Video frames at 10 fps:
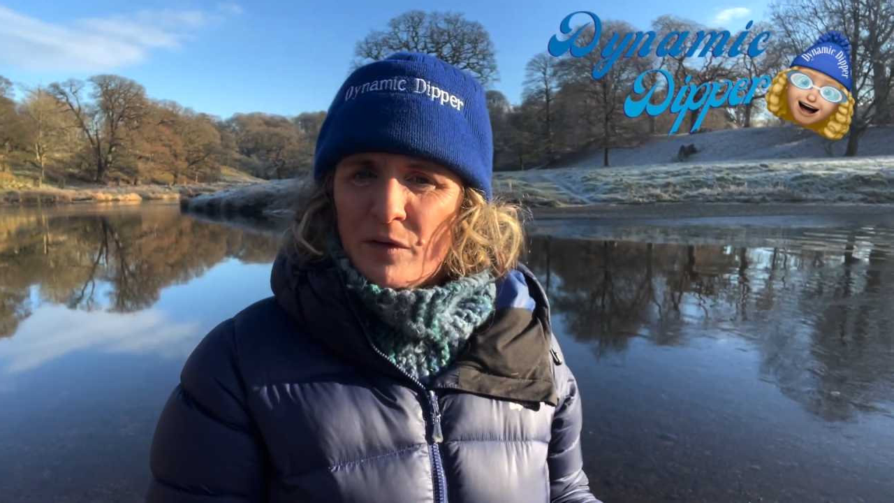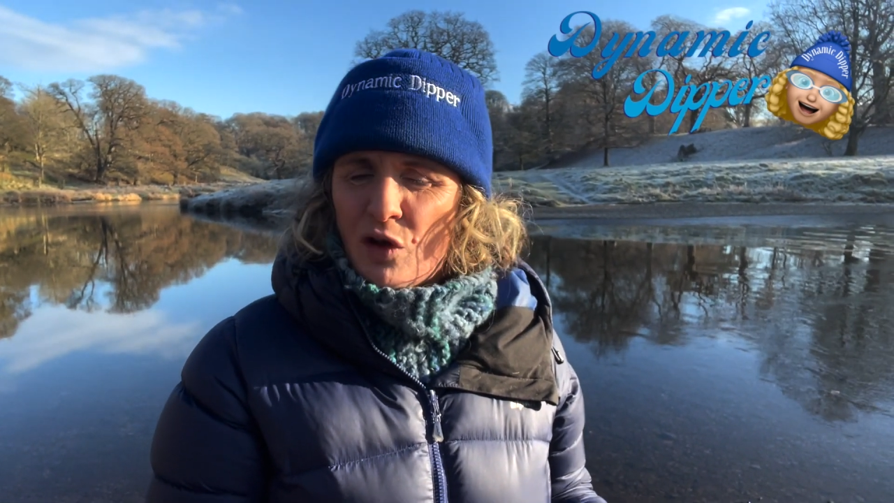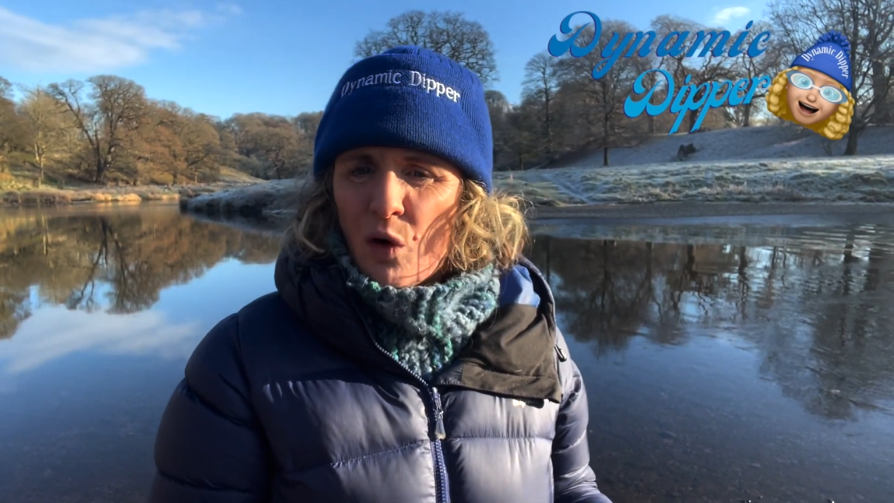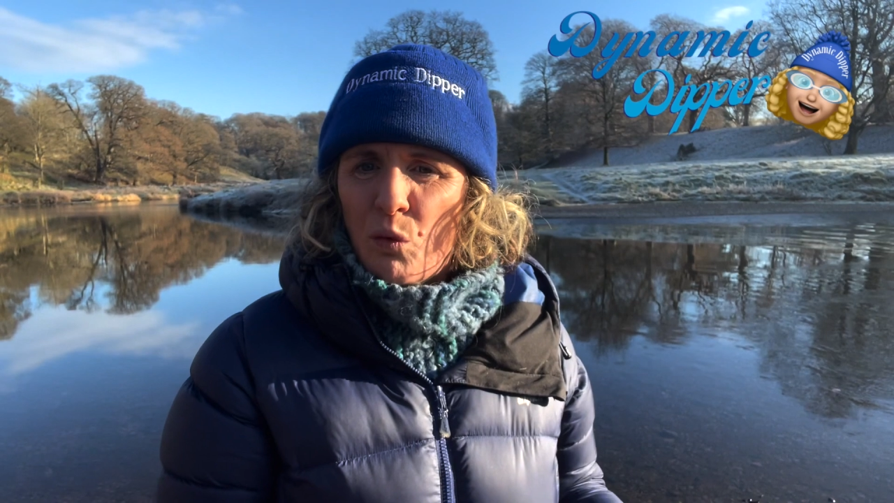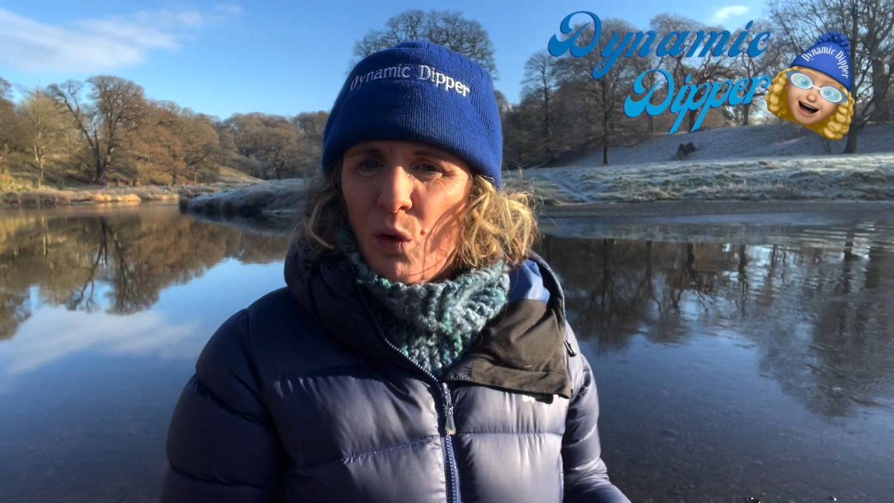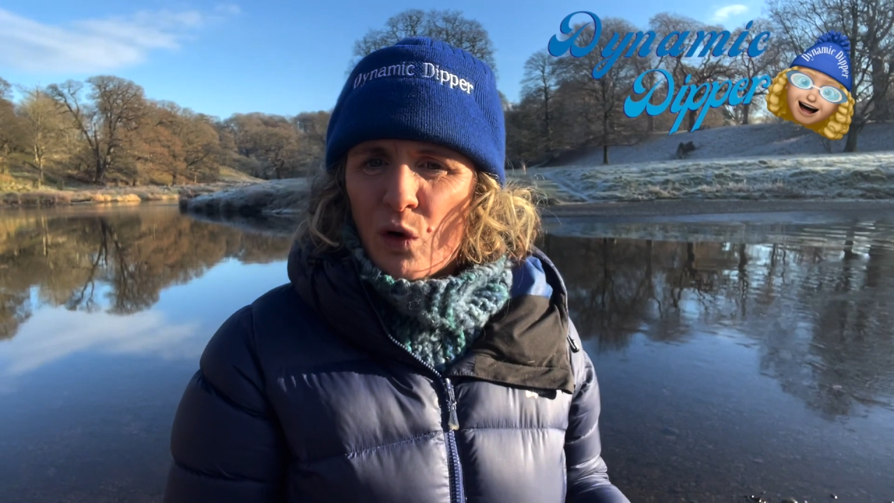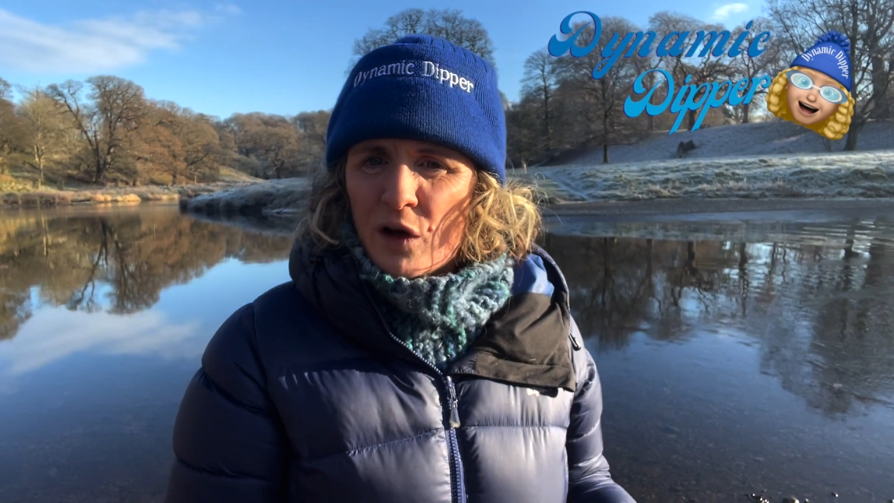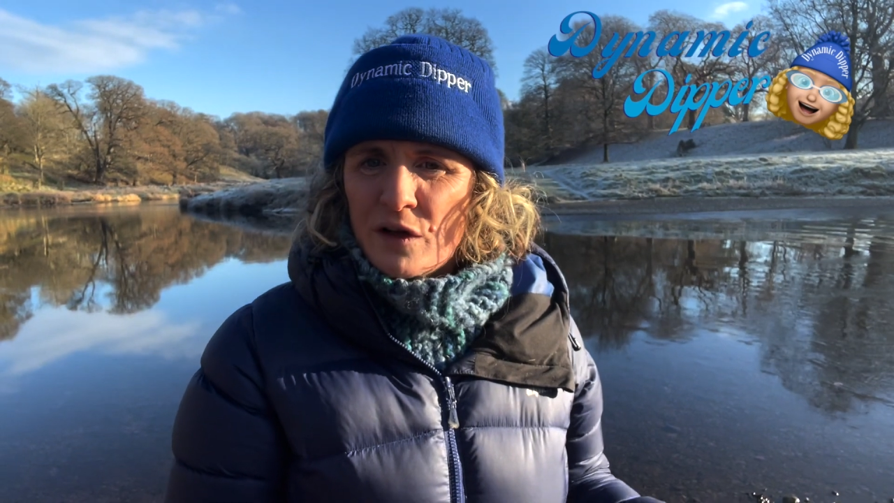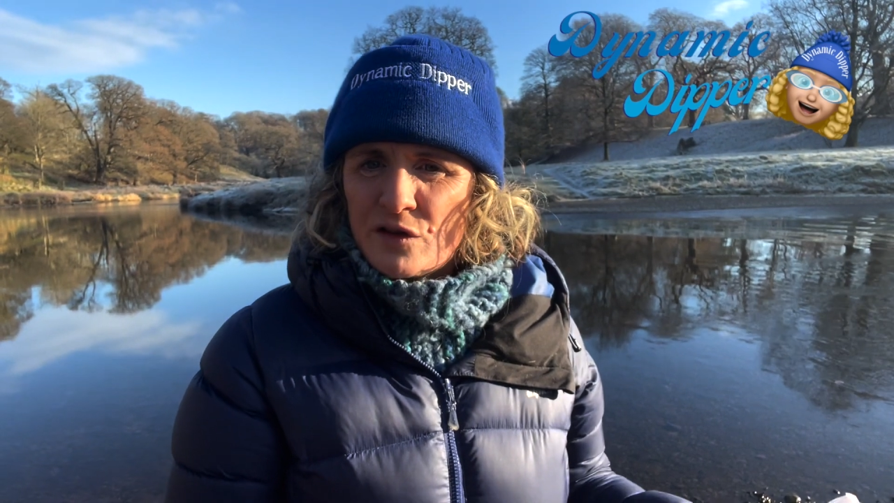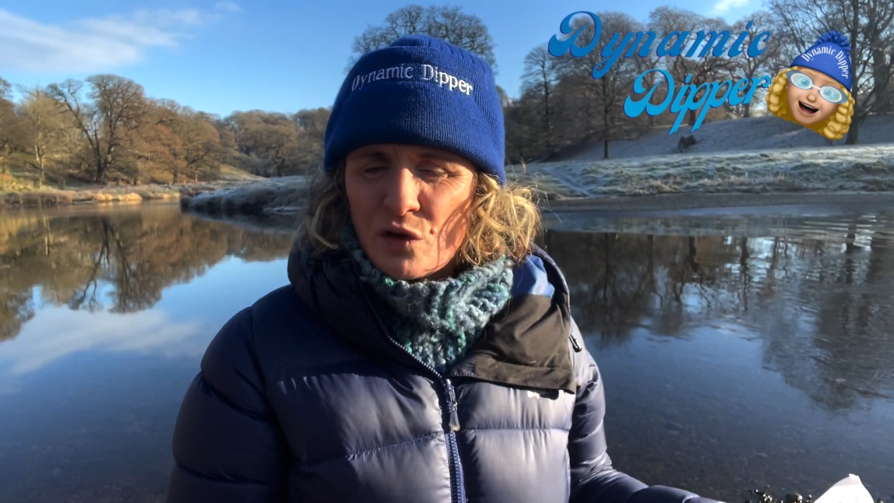dog
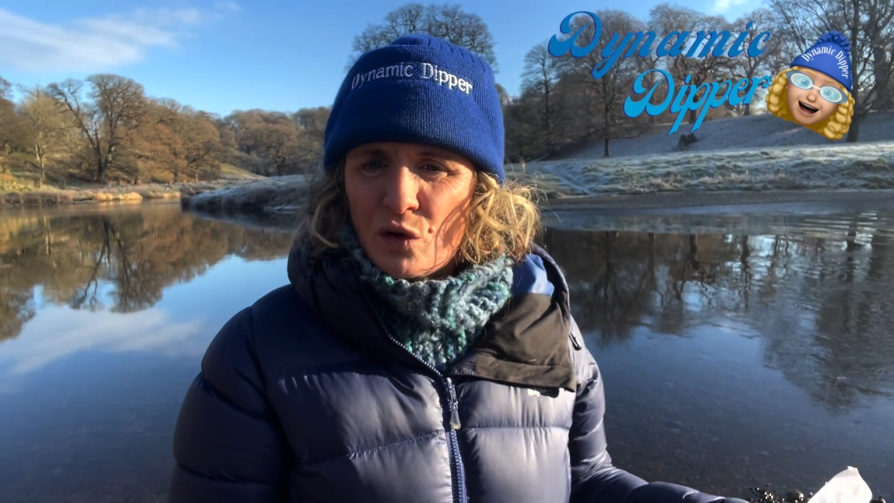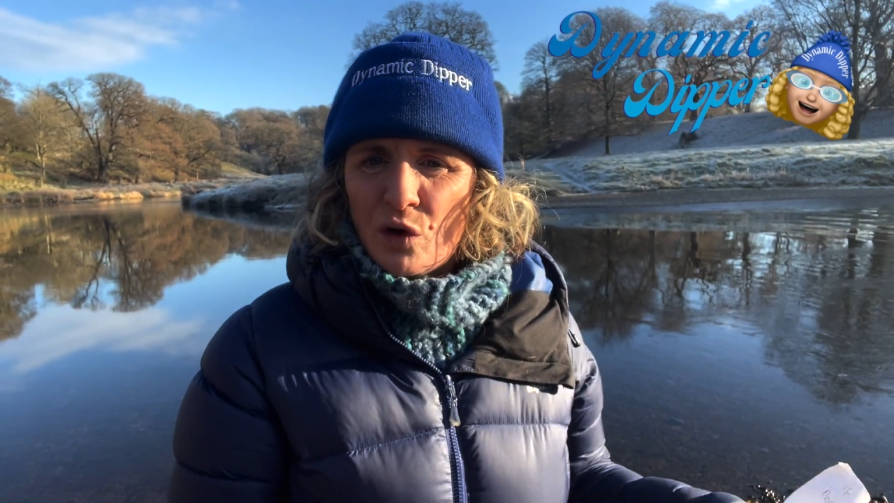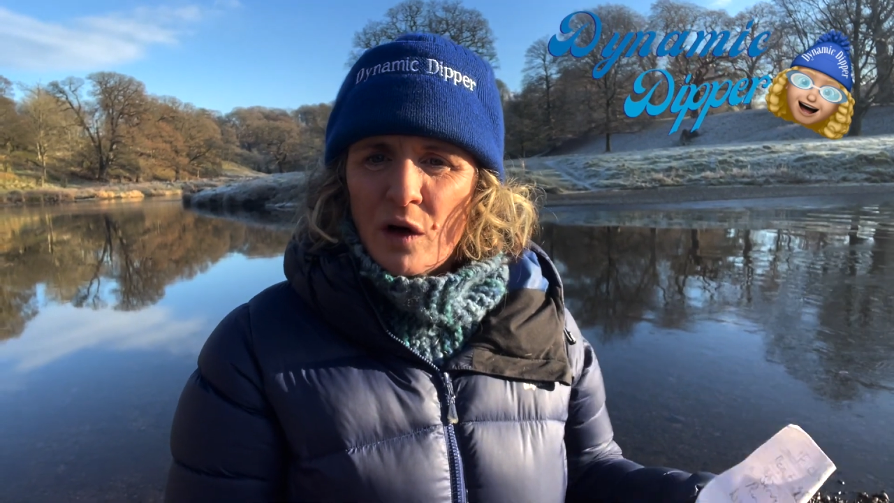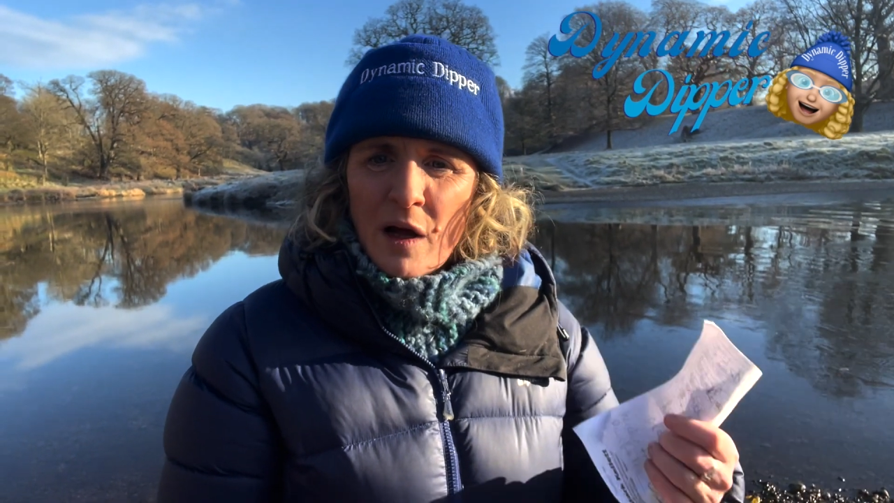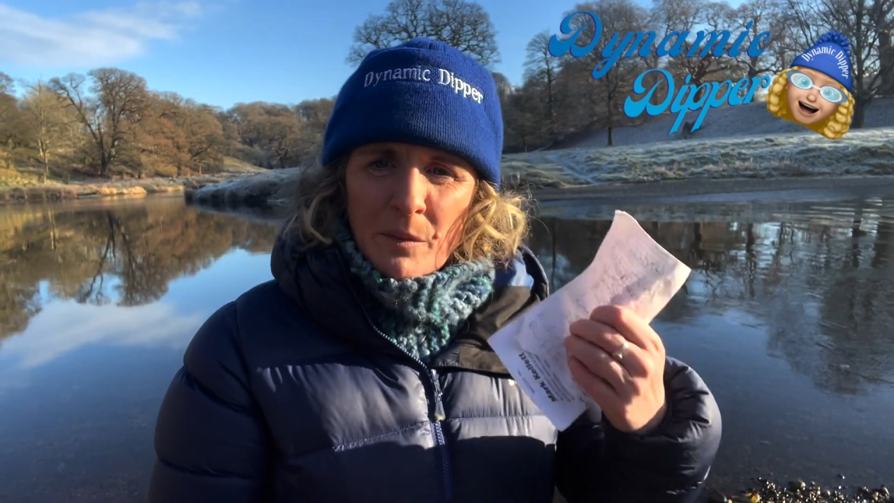walkers or